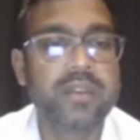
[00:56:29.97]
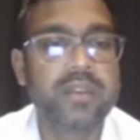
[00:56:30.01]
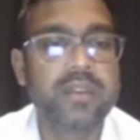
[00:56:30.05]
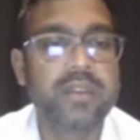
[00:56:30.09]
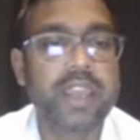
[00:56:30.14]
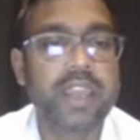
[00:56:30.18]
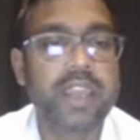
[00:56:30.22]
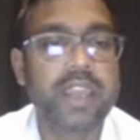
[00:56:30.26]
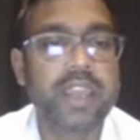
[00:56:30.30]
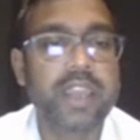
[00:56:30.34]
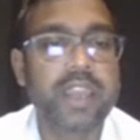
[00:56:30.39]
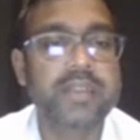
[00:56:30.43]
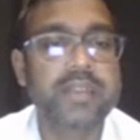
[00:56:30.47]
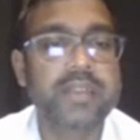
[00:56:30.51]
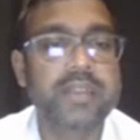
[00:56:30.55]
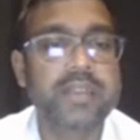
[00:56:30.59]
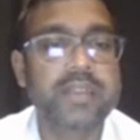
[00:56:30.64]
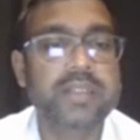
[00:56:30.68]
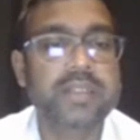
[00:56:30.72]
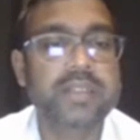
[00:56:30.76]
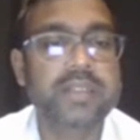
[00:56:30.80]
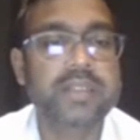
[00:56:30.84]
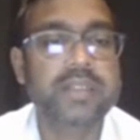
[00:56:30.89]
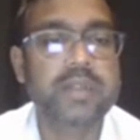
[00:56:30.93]

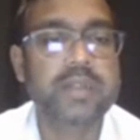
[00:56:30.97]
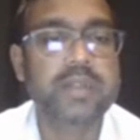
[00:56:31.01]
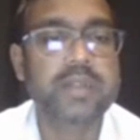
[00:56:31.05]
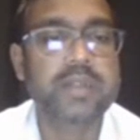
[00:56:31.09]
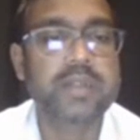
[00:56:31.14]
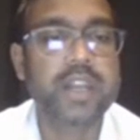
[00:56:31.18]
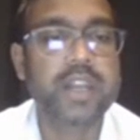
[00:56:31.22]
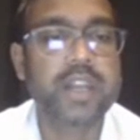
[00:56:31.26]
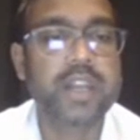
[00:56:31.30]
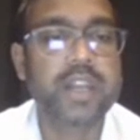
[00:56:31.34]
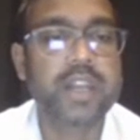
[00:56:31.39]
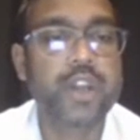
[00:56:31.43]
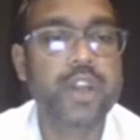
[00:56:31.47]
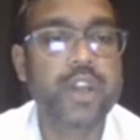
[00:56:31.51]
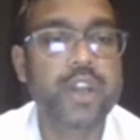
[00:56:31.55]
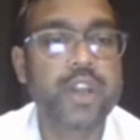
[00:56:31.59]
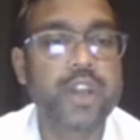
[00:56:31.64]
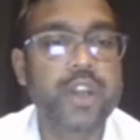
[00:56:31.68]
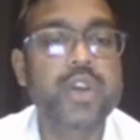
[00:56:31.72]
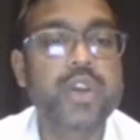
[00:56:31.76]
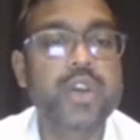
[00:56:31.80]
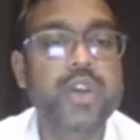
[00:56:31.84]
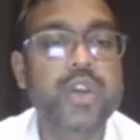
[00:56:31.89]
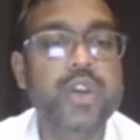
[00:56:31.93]
Financial statements are
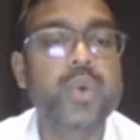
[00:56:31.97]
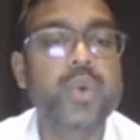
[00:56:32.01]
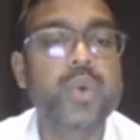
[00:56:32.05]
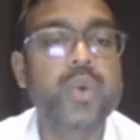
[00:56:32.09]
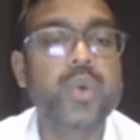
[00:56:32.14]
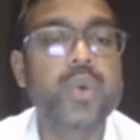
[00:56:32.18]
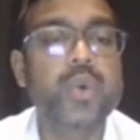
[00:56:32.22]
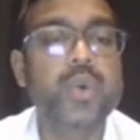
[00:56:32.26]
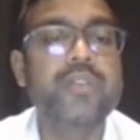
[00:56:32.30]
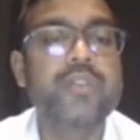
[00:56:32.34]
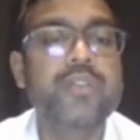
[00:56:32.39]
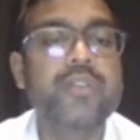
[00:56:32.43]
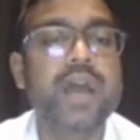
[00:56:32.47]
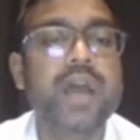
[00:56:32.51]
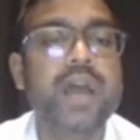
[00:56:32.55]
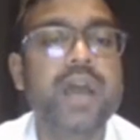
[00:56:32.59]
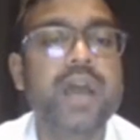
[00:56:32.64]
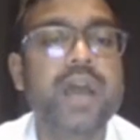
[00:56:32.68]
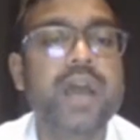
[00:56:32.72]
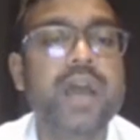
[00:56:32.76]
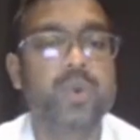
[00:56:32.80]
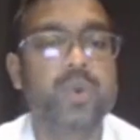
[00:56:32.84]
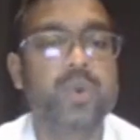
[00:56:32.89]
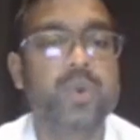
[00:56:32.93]
not true and
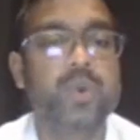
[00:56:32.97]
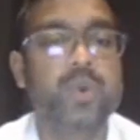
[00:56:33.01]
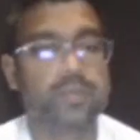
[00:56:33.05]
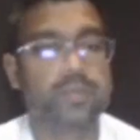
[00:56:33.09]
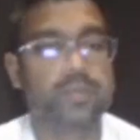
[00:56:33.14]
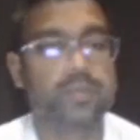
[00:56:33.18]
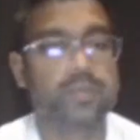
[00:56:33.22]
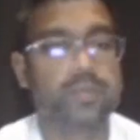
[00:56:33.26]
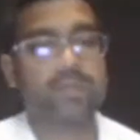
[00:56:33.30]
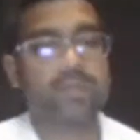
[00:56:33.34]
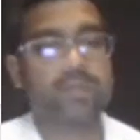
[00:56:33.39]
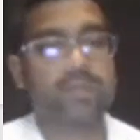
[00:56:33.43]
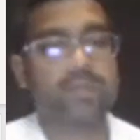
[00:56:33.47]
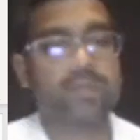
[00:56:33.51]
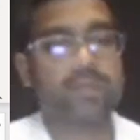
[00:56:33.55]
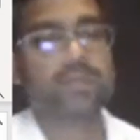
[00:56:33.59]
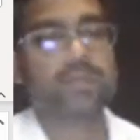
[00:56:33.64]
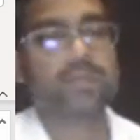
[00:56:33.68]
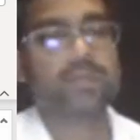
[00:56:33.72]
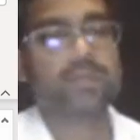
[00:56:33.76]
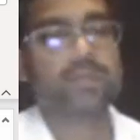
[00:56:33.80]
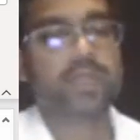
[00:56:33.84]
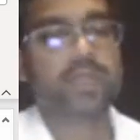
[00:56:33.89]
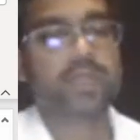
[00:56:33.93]
fair view.
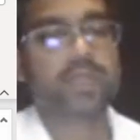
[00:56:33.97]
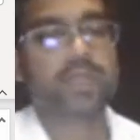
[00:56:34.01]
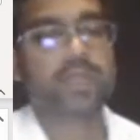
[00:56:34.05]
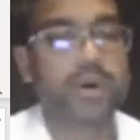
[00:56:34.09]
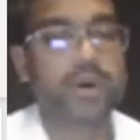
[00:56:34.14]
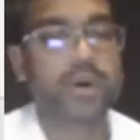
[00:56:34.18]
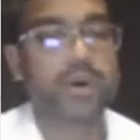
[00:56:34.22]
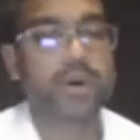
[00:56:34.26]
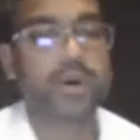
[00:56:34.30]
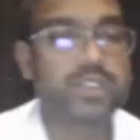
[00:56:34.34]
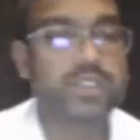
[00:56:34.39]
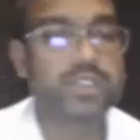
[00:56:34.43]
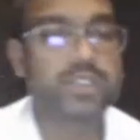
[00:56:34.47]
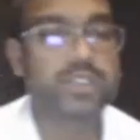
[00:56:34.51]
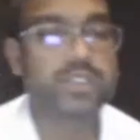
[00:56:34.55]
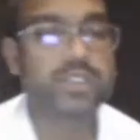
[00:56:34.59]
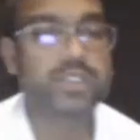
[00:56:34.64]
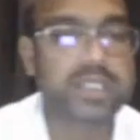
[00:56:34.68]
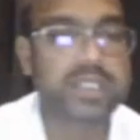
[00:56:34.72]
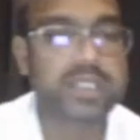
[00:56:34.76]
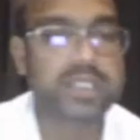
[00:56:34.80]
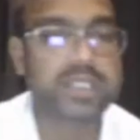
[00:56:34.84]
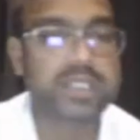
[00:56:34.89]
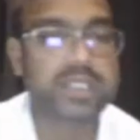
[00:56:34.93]
Or else you
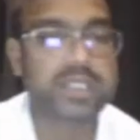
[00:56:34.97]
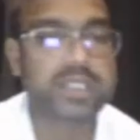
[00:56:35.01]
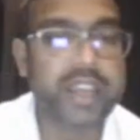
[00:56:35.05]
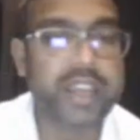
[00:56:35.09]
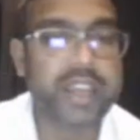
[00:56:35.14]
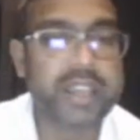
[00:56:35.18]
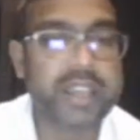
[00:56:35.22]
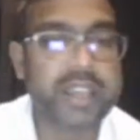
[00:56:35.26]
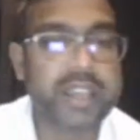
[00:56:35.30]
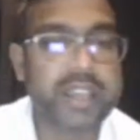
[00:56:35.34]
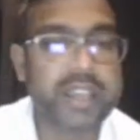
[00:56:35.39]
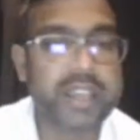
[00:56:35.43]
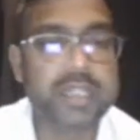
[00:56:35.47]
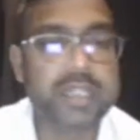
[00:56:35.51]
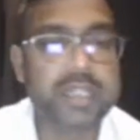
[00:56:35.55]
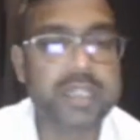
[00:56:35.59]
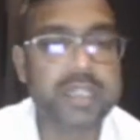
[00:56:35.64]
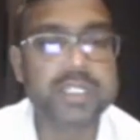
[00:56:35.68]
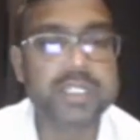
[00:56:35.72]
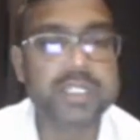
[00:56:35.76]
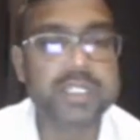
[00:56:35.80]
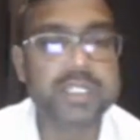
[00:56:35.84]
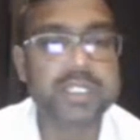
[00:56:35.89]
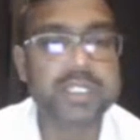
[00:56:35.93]
can say financial
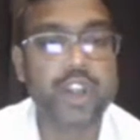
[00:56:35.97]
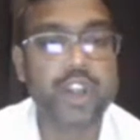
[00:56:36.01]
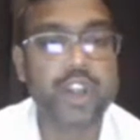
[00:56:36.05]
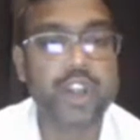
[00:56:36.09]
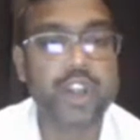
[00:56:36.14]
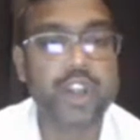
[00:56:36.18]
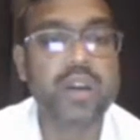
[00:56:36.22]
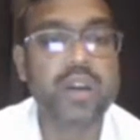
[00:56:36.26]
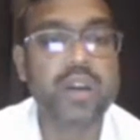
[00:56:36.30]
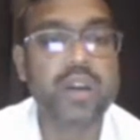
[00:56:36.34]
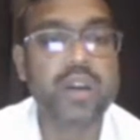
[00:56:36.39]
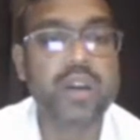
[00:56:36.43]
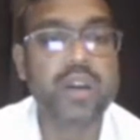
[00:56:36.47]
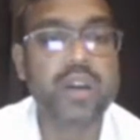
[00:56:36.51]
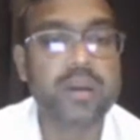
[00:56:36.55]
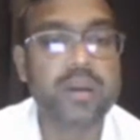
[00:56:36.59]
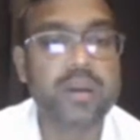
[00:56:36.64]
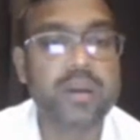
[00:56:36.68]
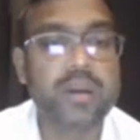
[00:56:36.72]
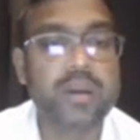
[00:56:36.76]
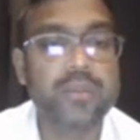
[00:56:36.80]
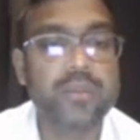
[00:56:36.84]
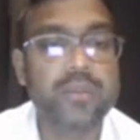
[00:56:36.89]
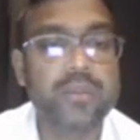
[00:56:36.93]
statements are not
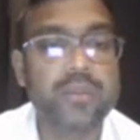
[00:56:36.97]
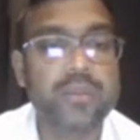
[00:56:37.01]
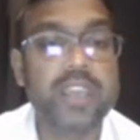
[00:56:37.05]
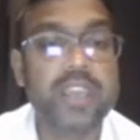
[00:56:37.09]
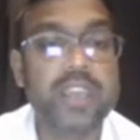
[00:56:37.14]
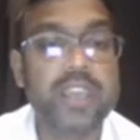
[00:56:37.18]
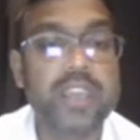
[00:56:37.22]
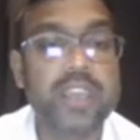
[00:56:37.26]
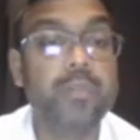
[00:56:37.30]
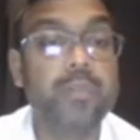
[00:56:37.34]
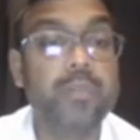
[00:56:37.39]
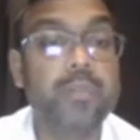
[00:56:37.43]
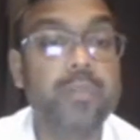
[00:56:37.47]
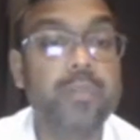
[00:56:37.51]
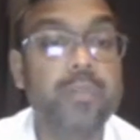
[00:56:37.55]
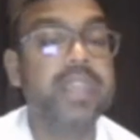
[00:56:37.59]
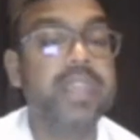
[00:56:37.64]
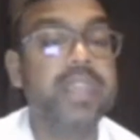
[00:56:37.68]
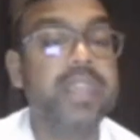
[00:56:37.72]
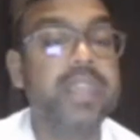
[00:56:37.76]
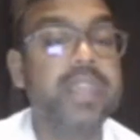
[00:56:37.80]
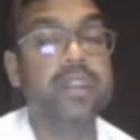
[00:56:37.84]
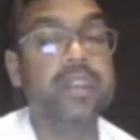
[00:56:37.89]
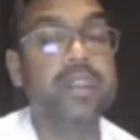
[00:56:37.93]
free from
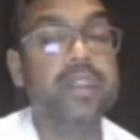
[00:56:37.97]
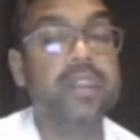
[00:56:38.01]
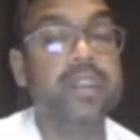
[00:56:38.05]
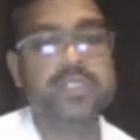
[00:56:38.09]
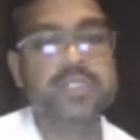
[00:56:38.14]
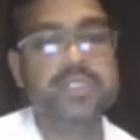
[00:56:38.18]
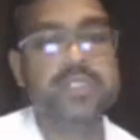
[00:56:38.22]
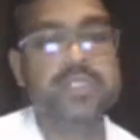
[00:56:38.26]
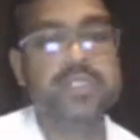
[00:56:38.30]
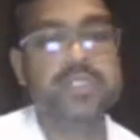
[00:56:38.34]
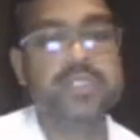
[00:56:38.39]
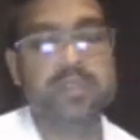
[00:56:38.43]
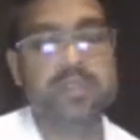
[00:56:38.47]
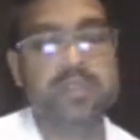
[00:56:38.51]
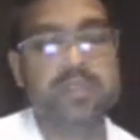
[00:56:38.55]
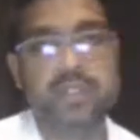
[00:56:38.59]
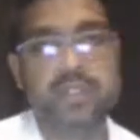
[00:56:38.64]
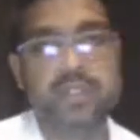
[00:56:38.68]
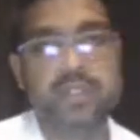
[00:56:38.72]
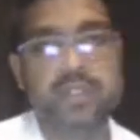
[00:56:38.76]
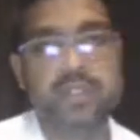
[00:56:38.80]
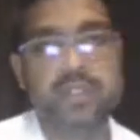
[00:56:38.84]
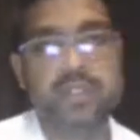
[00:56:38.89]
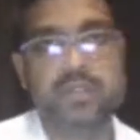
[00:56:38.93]
material
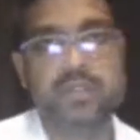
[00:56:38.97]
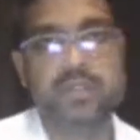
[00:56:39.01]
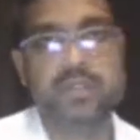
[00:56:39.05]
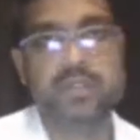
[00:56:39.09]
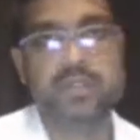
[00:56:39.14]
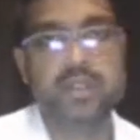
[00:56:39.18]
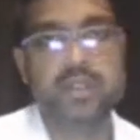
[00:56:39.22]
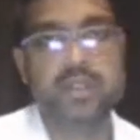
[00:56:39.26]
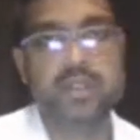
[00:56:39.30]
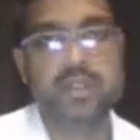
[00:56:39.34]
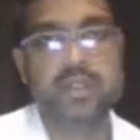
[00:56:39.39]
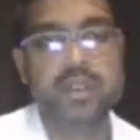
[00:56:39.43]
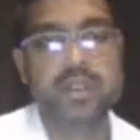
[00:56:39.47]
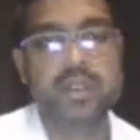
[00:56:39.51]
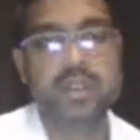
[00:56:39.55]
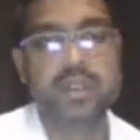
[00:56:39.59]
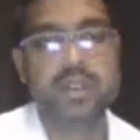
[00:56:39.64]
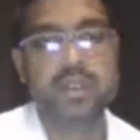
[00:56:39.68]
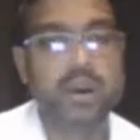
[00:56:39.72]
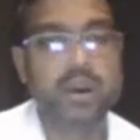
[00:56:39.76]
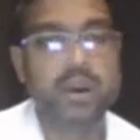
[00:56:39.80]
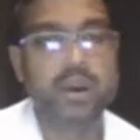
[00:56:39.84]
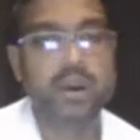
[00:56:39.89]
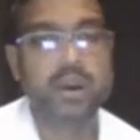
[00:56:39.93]
misstatements.
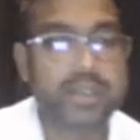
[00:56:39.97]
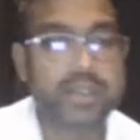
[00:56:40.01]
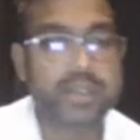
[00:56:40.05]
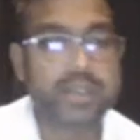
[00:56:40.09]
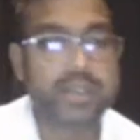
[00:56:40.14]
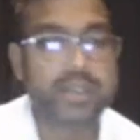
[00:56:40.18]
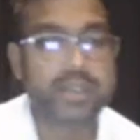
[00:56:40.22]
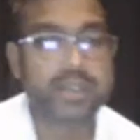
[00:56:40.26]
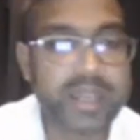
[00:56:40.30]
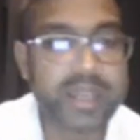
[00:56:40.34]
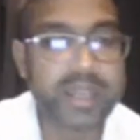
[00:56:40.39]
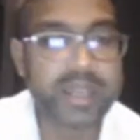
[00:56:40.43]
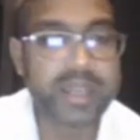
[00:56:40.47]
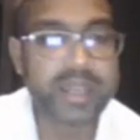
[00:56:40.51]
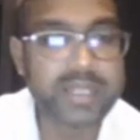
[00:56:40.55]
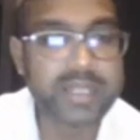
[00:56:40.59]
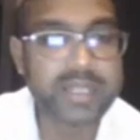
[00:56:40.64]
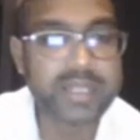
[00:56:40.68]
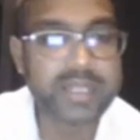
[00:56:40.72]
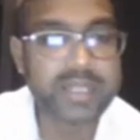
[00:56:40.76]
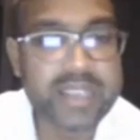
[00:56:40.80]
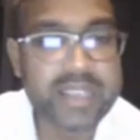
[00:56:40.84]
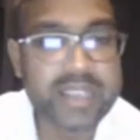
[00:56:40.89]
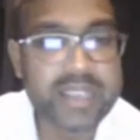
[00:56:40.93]
Or else you can say
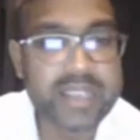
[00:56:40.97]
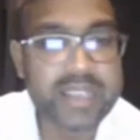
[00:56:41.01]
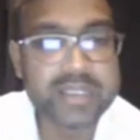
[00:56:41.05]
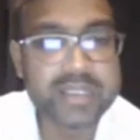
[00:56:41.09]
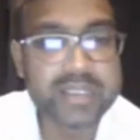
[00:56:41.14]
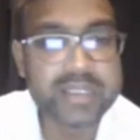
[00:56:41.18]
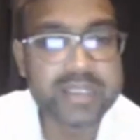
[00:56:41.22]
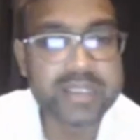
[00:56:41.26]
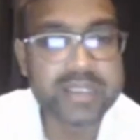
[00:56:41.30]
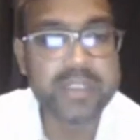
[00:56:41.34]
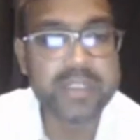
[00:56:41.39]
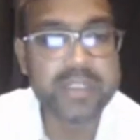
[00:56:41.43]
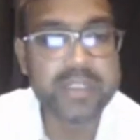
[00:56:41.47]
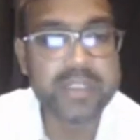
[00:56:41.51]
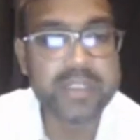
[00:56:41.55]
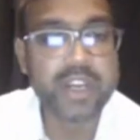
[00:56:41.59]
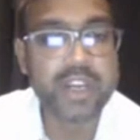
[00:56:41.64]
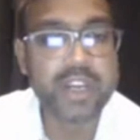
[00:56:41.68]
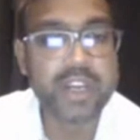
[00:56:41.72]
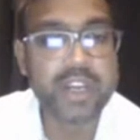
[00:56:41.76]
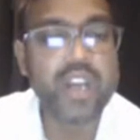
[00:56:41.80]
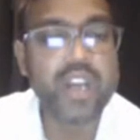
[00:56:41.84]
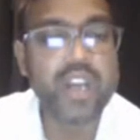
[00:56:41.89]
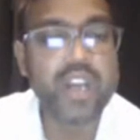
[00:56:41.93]
financial statements
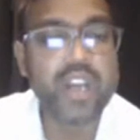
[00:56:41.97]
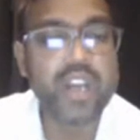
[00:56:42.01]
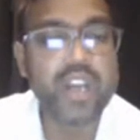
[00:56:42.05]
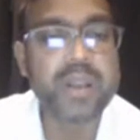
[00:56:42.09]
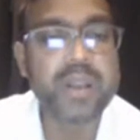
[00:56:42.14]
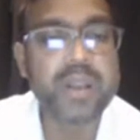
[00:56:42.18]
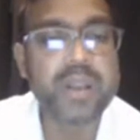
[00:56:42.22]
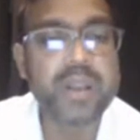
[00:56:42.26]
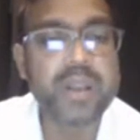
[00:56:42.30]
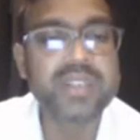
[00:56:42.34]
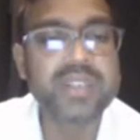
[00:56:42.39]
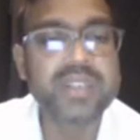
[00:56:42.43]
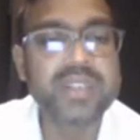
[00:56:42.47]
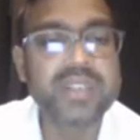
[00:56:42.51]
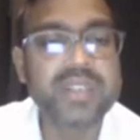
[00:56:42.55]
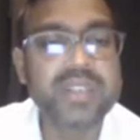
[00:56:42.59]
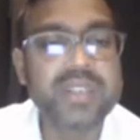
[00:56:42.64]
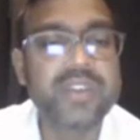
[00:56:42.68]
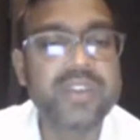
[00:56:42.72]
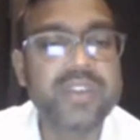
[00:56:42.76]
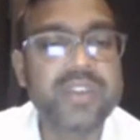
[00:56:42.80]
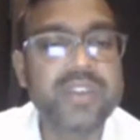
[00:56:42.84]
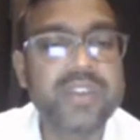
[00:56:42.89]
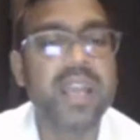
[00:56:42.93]
are not present
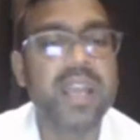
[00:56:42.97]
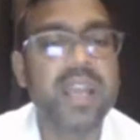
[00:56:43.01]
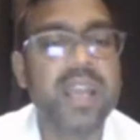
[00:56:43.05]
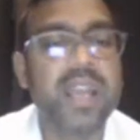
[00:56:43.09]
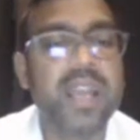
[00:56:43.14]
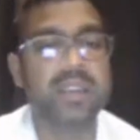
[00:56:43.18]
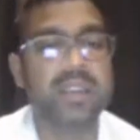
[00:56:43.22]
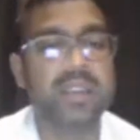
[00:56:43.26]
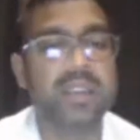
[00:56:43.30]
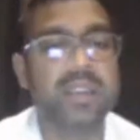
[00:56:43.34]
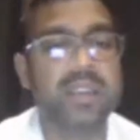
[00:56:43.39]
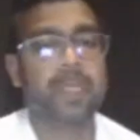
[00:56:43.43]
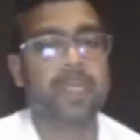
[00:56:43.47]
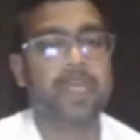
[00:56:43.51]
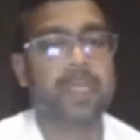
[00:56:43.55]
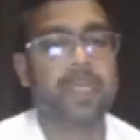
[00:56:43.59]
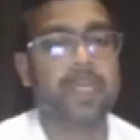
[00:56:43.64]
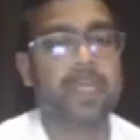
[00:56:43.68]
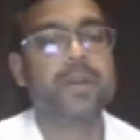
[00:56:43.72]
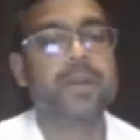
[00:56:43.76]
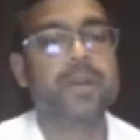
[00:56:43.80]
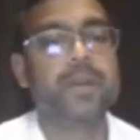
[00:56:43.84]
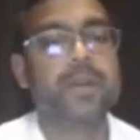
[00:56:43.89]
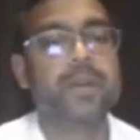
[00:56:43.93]
fairly.
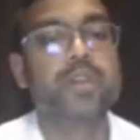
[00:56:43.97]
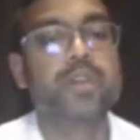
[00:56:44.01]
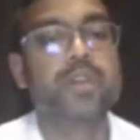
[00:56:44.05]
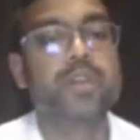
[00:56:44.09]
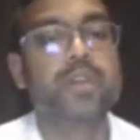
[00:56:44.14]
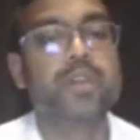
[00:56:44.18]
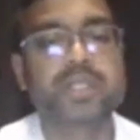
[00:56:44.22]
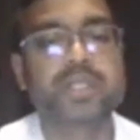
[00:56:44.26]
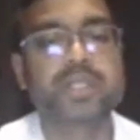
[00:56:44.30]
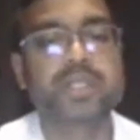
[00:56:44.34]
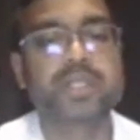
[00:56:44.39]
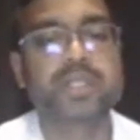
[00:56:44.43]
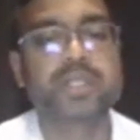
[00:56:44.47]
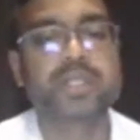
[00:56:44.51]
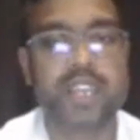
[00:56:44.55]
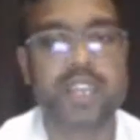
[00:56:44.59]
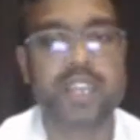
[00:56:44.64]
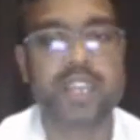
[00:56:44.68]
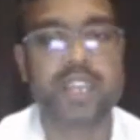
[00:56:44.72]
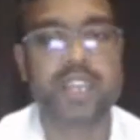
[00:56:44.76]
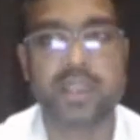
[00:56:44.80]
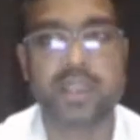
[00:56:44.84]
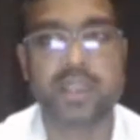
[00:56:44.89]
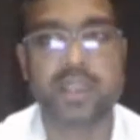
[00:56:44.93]
Not present
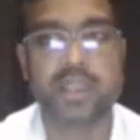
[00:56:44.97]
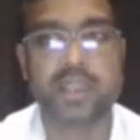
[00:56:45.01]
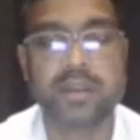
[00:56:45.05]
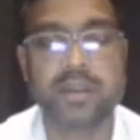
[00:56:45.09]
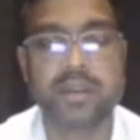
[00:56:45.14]
fairly.